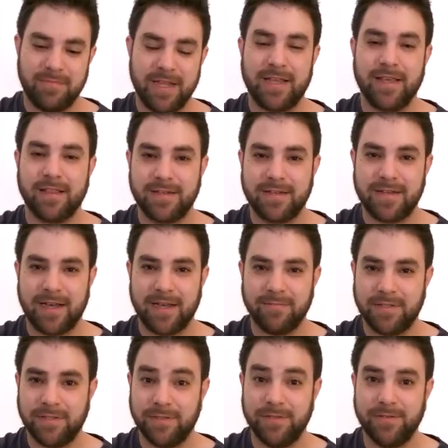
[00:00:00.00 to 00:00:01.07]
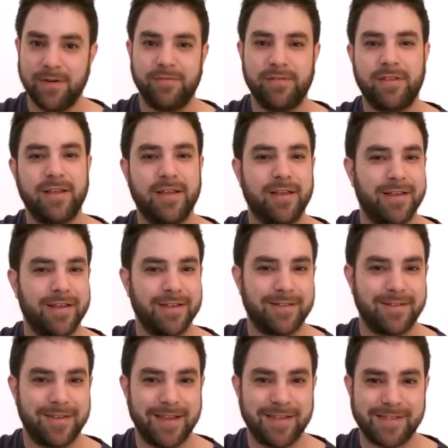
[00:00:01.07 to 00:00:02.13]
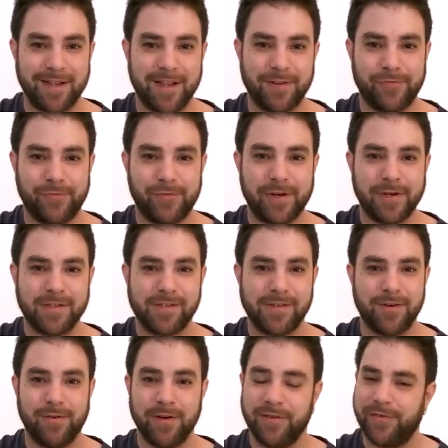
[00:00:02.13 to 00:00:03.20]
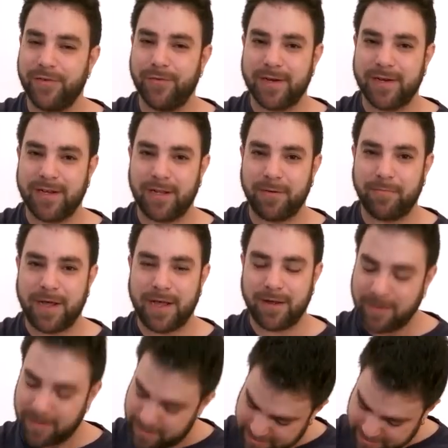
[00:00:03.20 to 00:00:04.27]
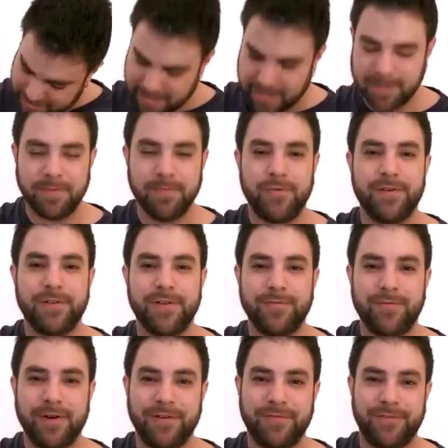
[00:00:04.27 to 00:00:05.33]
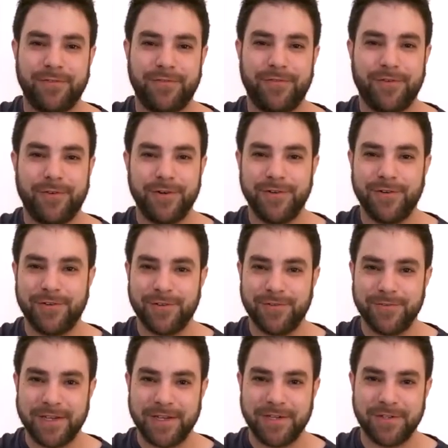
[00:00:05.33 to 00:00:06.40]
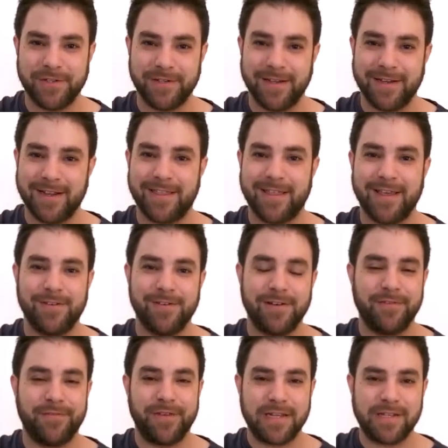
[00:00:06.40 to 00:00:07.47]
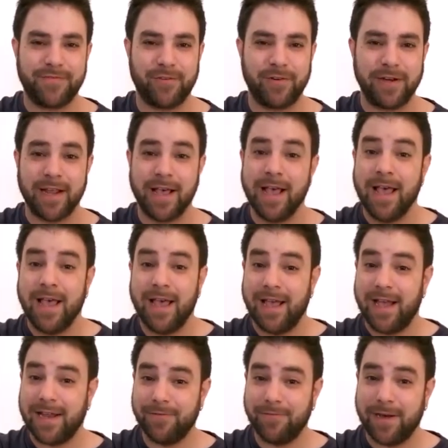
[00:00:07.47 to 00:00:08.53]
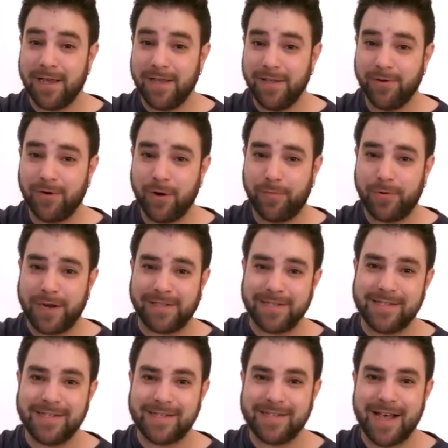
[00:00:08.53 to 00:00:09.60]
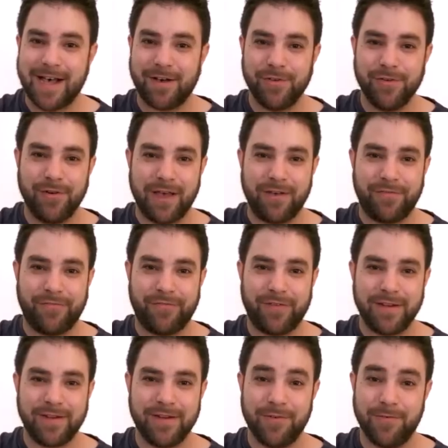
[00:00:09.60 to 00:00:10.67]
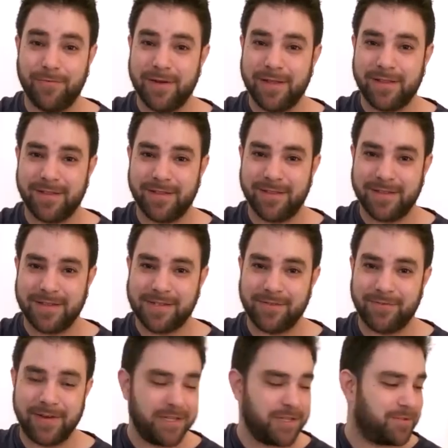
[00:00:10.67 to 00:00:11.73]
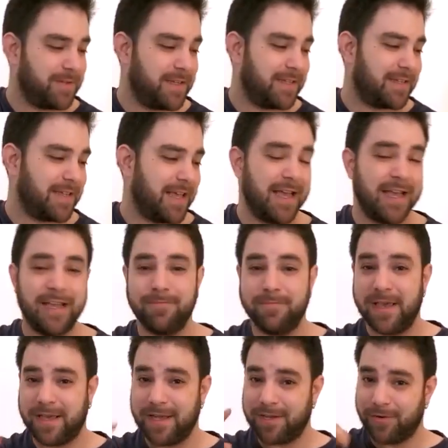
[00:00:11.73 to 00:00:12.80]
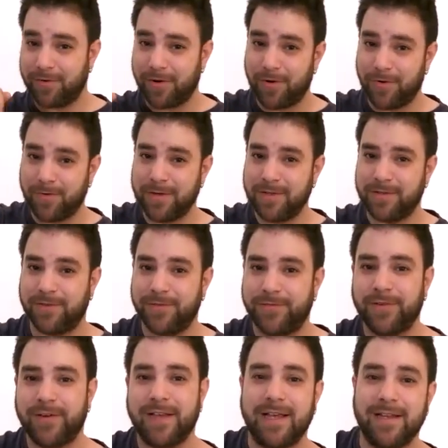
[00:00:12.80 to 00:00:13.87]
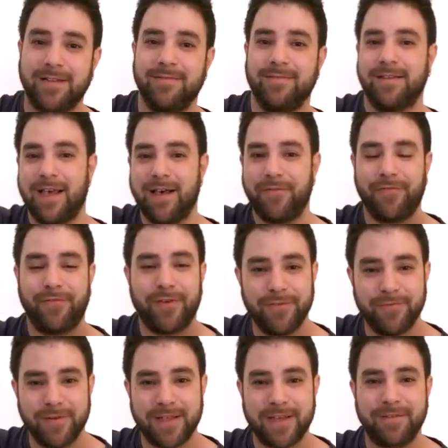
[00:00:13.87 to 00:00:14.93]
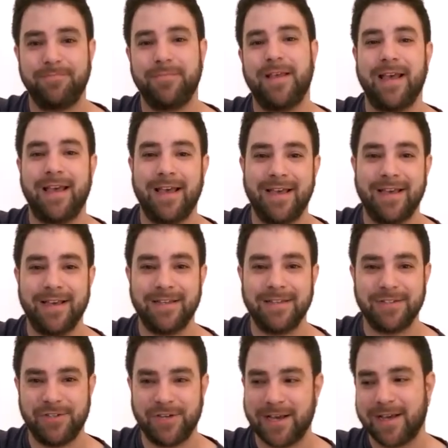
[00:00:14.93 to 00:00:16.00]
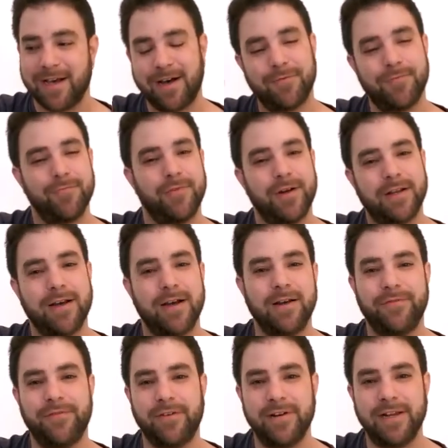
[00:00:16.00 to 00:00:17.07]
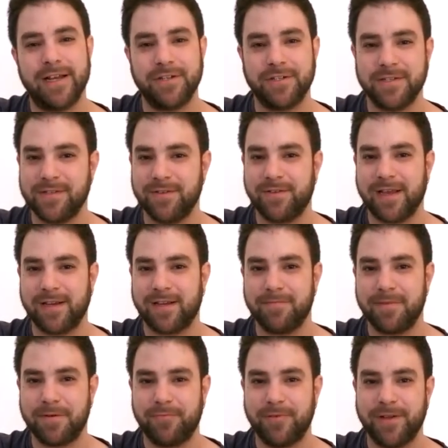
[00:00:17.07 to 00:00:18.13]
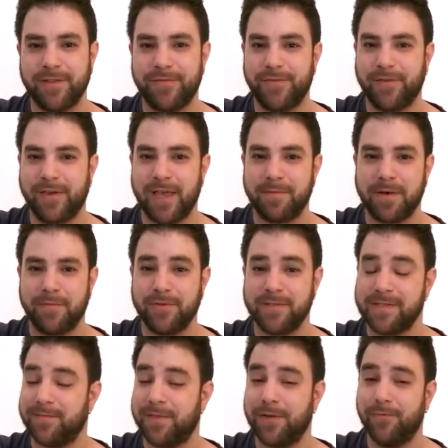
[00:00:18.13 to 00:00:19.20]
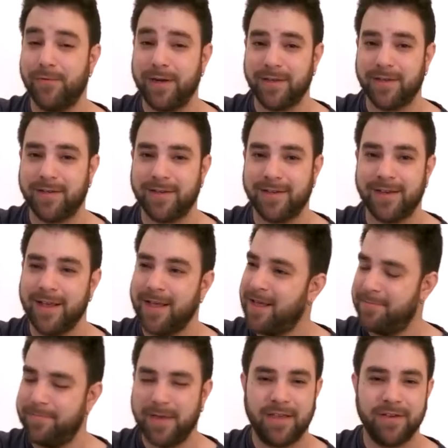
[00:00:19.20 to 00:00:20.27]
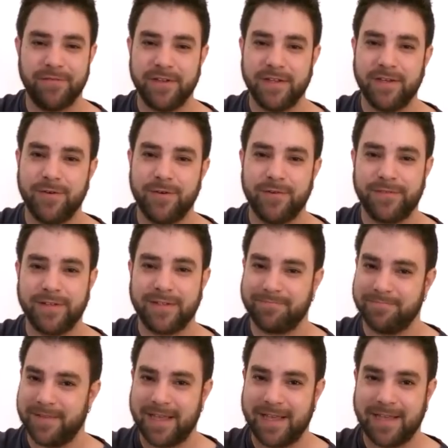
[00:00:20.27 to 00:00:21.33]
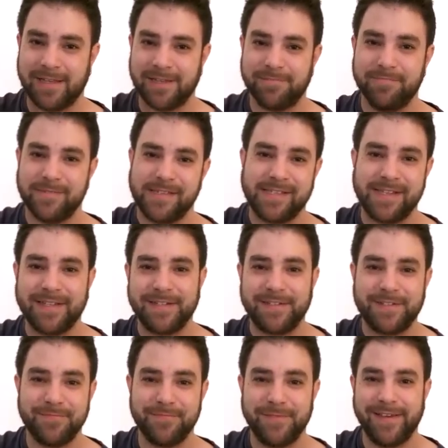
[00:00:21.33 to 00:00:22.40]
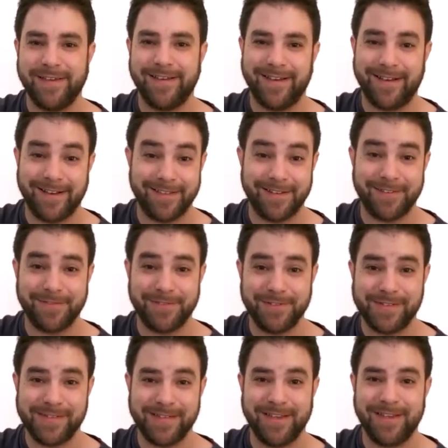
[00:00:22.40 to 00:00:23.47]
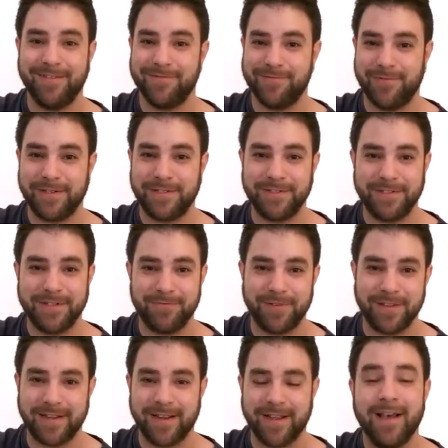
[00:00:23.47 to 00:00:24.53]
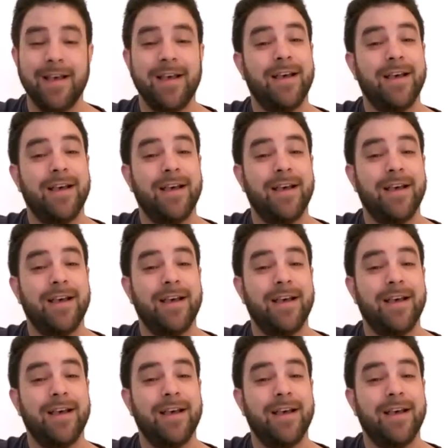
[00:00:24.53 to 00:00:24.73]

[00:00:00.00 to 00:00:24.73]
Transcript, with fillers: taking the time to do everything. It takes a lot of work. So if you want to help out, I'd be more than grateful for your donation and I thank you in advance for it. Anyway, you go practice this now. You have fun with this arrangement and make it your own. Don't forget, have fun with it and check out what kind of variations you can come up with. If you came up with something really good, make a video of it and send it to me. I'd love to see what you did with it.